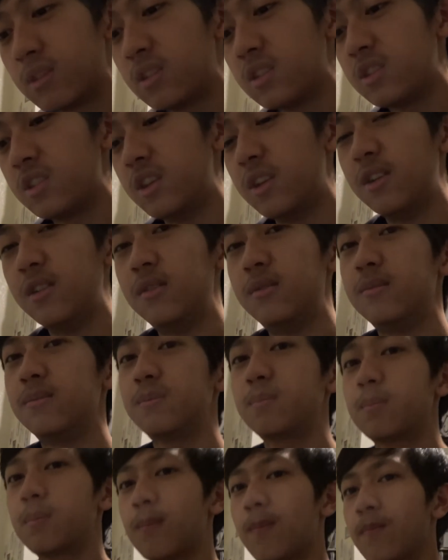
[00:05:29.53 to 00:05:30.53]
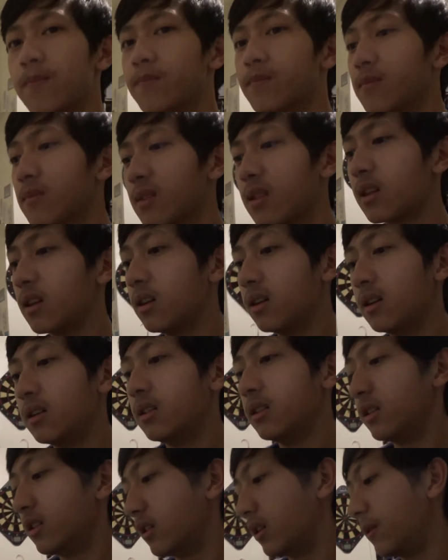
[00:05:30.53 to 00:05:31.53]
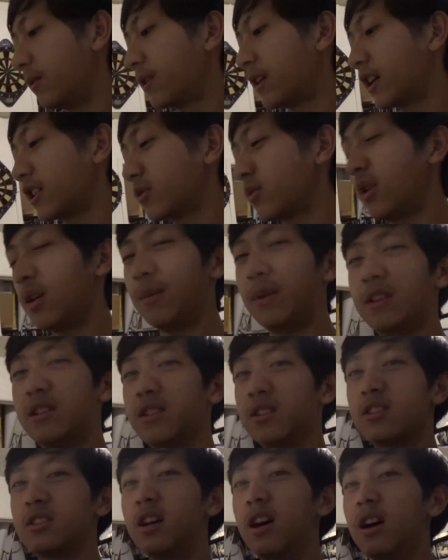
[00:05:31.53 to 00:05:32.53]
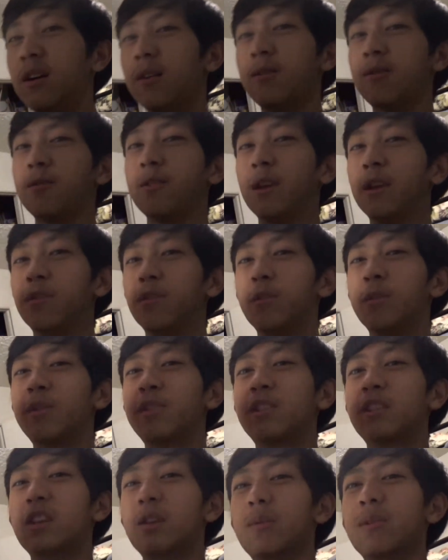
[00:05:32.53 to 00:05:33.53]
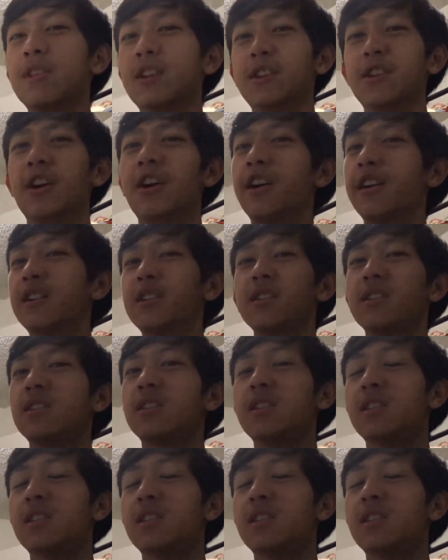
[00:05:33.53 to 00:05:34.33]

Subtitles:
So, you know, if you guys want me to solve a Rubik's Cube in the dark,